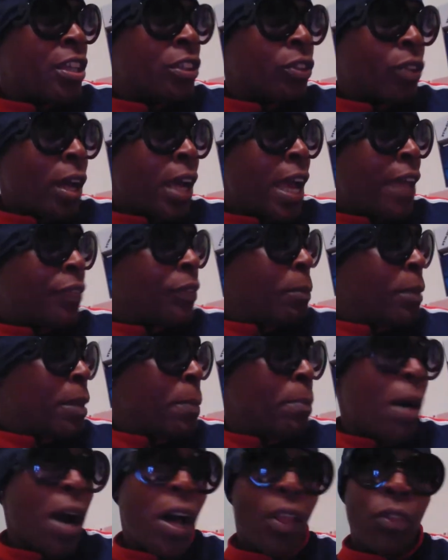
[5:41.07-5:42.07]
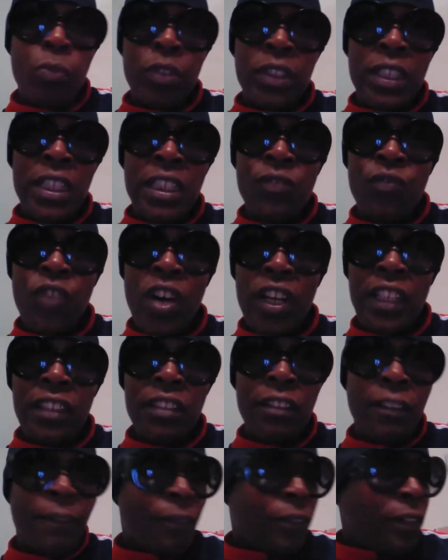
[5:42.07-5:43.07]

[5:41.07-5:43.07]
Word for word: So I have to be bothered with these fucking